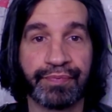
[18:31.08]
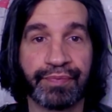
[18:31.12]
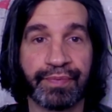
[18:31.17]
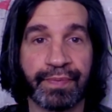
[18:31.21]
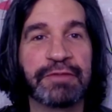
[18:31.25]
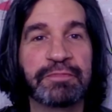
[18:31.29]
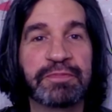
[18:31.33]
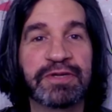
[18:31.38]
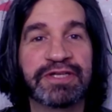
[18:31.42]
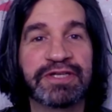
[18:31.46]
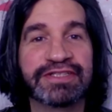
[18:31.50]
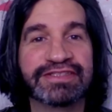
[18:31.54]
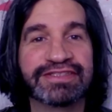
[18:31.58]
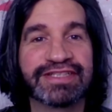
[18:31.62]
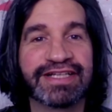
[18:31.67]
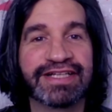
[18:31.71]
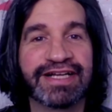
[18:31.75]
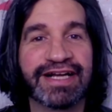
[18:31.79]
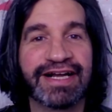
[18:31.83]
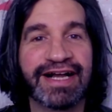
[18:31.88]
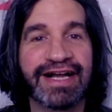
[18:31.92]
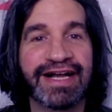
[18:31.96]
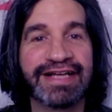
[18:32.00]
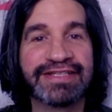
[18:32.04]
But
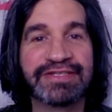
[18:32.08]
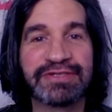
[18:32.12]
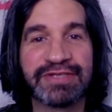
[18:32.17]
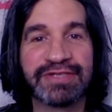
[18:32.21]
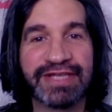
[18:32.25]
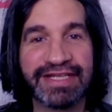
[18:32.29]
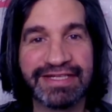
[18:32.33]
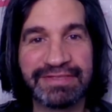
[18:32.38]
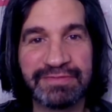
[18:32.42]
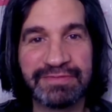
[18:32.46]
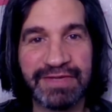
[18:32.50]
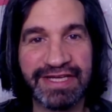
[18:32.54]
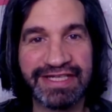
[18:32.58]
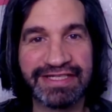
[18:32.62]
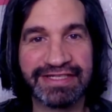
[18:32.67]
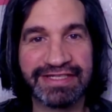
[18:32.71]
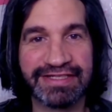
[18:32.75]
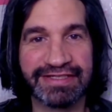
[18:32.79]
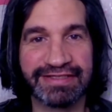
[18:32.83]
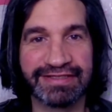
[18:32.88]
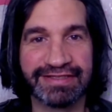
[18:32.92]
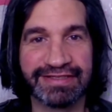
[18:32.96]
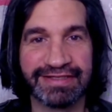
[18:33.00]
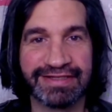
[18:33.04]
as you can
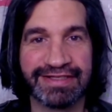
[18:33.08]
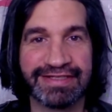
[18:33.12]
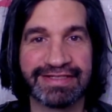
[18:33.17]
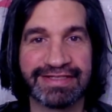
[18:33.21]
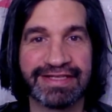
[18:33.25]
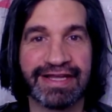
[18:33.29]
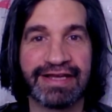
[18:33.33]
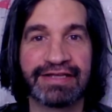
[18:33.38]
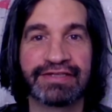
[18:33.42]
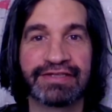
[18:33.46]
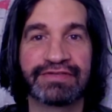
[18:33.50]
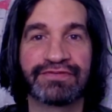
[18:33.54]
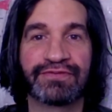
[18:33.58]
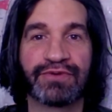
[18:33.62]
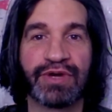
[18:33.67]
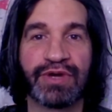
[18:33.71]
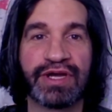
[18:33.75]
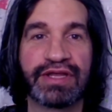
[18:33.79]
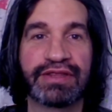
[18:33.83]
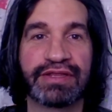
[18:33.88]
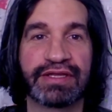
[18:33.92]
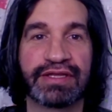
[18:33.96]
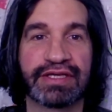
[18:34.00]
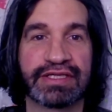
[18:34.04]
imagine, this kind of
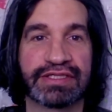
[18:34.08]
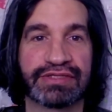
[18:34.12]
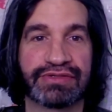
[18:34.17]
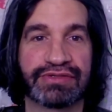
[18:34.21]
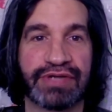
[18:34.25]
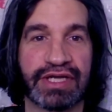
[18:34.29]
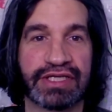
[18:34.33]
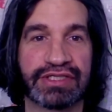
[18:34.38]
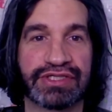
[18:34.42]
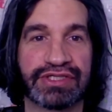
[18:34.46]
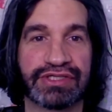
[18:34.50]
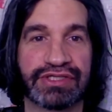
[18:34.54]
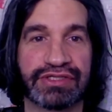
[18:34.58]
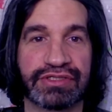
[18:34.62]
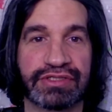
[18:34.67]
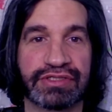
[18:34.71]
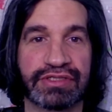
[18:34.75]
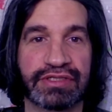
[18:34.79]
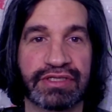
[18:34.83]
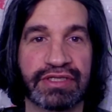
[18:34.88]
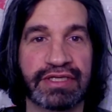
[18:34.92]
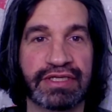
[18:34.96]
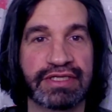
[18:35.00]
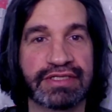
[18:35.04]
wealth extraction
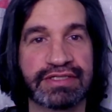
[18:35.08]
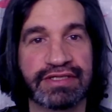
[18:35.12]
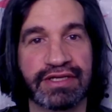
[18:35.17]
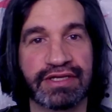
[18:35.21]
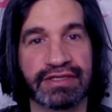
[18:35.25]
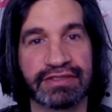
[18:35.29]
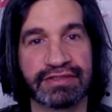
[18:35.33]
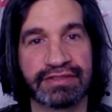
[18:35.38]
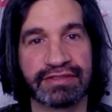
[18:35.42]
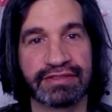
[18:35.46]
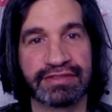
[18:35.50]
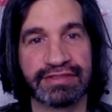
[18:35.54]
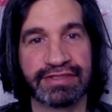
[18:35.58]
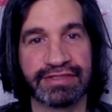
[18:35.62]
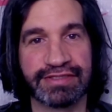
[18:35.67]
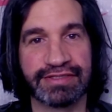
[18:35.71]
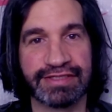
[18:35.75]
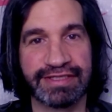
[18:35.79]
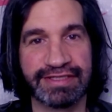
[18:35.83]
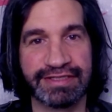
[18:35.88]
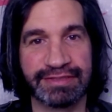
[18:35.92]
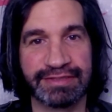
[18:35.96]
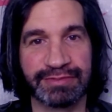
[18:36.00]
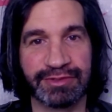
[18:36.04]
is not
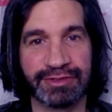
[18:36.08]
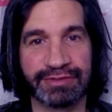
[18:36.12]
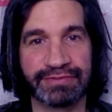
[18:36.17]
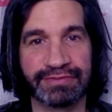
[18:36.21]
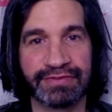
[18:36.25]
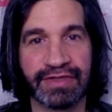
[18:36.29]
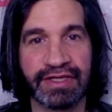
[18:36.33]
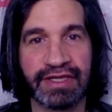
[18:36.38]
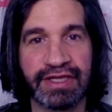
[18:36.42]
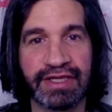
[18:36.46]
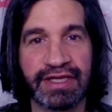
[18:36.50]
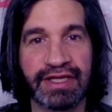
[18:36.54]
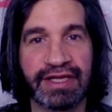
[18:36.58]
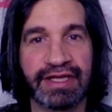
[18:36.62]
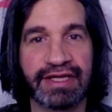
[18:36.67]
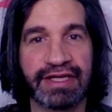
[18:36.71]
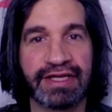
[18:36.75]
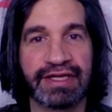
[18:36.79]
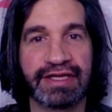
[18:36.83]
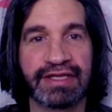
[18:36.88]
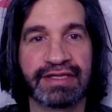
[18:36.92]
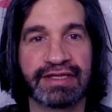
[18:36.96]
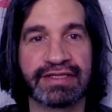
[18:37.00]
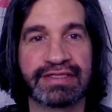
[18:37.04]
sustainable.
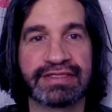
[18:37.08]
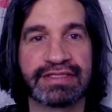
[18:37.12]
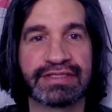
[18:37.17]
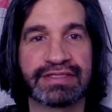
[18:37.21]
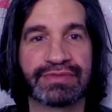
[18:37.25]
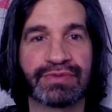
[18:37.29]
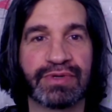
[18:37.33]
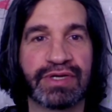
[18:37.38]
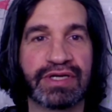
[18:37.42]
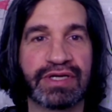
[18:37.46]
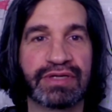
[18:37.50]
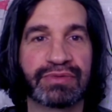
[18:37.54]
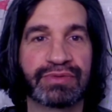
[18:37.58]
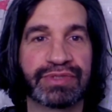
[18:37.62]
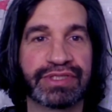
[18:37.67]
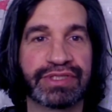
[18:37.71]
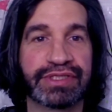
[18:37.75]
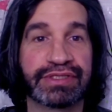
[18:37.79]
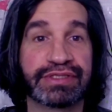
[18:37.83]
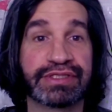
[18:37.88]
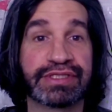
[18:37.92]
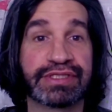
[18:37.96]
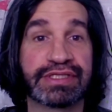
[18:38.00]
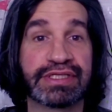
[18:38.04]
And this is why we
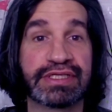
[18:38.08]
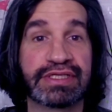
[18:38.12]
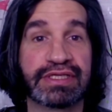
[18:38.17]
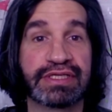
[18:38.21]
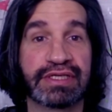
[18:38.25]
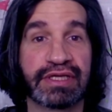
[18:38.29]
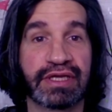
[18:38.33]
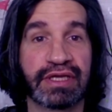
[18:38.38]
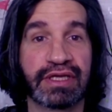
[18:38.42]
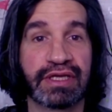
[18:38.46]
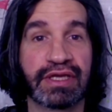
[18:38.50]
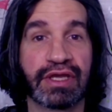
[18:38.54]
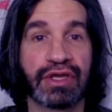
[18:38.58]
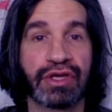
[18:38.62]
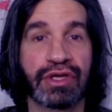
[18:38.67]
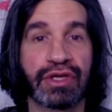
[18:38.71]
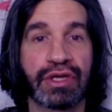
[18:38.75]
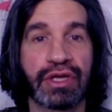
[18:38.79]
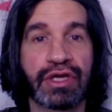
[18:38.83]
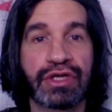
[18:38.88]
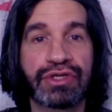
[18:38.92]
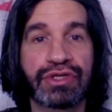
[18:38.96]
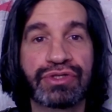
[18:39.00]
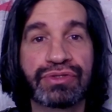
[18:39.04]
are seeing
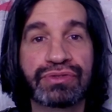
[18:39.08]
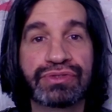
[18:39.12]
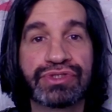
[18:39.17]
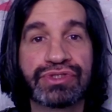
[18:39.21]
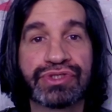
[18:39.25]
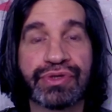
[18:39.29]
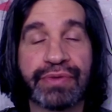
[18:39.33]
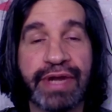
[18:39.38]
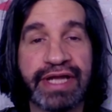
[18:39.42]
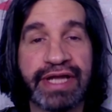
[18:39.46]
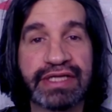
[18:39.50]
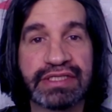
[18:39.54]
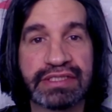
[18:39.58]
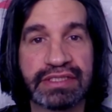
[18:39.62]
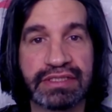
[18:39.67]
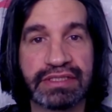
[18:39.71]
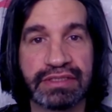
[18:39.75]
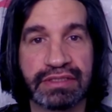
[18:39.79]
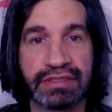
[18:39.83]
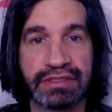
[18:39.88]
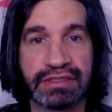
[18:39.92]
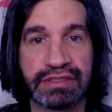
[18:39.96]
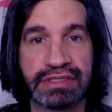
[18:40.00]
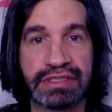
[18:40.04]
huge cracks
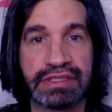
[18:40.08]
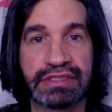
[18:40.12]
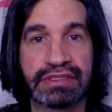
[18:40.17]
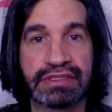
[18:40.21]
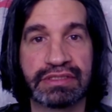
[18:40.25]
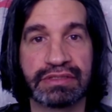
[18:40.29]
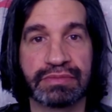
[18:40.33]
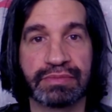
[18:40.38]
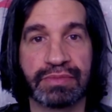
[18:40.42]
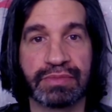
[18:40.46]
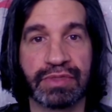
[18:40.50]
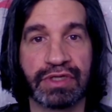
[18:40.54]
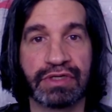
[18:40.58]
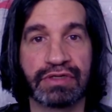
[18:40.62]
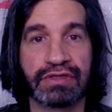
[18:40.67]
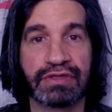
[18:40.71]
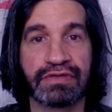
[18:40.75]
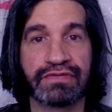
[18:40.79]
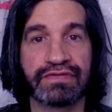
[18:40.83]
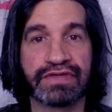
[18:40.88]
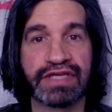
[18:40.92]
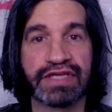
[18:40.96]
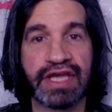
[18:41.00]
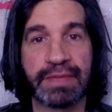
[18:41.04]
in the system
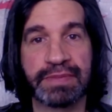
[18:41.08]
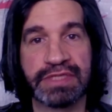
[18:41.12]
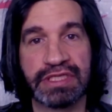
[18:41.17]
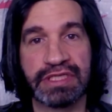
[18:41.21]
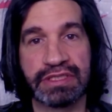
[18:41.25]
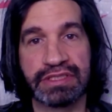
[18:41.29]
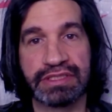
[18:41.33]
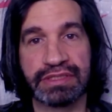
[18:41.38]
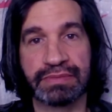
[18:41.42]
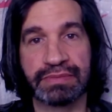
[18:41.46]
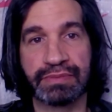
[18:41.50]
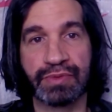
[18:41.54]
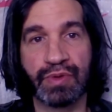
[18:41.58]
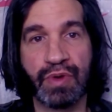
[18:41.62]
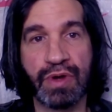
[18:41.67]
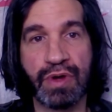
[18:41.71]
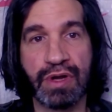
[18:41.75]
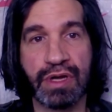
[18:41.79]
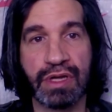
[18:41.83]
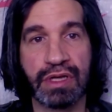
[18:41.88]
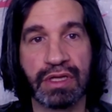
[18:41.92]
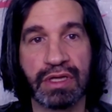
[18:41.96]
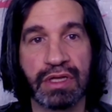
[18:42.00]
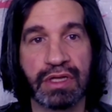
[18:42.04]
of capitalism
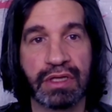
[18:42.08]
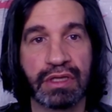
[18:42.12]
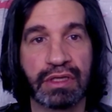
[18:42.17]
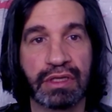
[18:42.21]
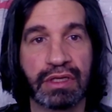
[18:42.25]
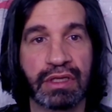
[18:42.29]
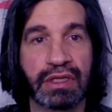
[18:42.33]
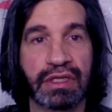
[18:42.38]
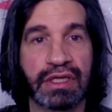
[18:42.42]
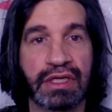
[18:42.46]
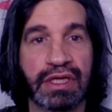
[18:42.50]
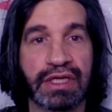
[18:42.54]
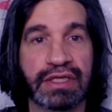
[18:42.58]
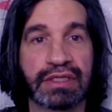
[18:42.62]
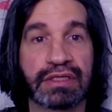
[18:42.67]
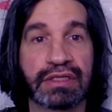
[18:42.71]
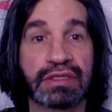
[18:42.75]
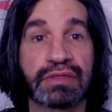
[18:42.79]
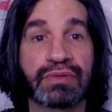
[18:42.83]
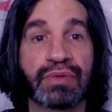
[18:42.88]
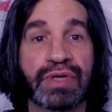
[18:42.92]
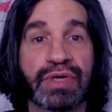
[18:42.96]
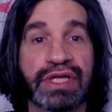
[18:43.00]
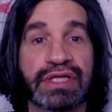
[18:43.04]
noir, like
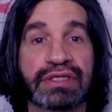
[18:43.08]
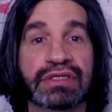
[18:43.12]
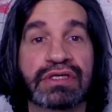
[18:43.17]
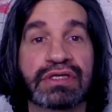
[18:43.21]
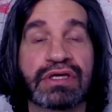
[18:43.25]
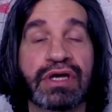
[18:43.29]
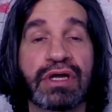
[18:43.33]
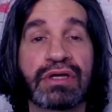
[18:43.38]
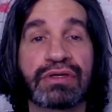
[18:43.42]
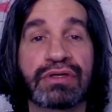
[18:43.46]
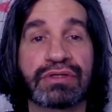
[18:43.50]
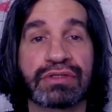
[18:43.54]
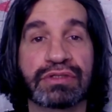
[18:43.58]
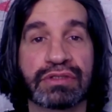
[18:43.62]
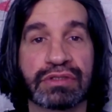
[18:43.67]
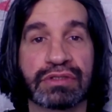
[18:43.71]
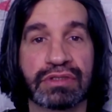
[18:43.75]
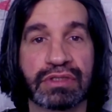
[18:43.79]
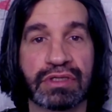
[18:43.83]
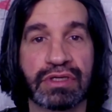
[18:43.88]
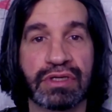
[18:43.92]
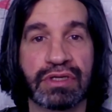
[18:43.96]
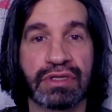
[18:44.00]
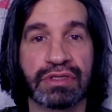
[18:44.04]
when color
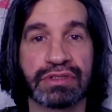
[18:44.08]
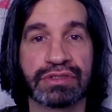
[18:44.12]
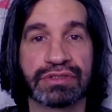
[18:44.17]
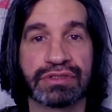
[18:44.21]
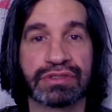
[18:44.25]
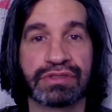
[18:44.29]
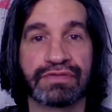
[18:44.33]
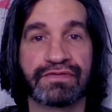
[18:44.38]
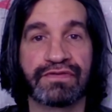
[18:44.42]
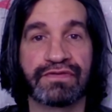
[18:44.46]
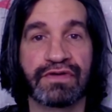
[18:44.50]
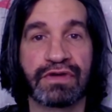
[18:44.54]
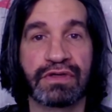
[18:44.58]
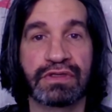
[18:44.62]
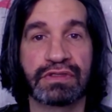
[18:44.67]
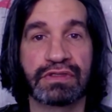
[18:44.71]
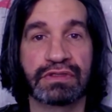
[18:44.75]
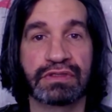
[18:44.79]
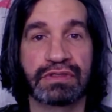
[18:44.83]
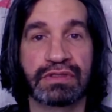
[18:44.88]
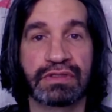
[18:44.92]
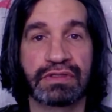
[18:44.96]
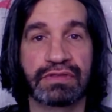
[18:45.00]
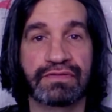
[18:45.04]
caused the
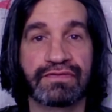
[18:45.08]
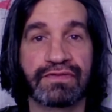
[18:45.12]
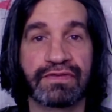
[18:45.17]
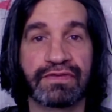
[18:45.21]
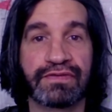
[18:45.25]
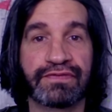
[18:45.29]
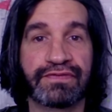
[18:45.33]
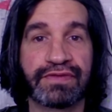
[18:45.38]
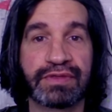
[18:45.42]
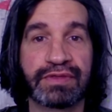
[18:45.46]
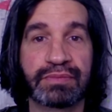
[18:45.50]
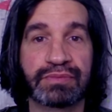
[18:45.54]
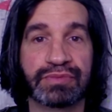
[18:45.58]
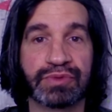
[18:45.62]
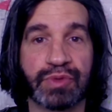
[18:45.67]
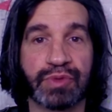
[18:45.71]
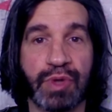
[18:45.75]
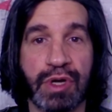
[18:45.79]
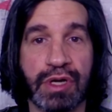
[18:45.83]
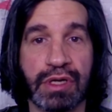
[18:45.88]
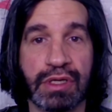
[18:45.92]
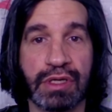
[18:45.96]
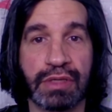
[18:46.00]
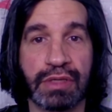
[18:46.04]
fall of film noir.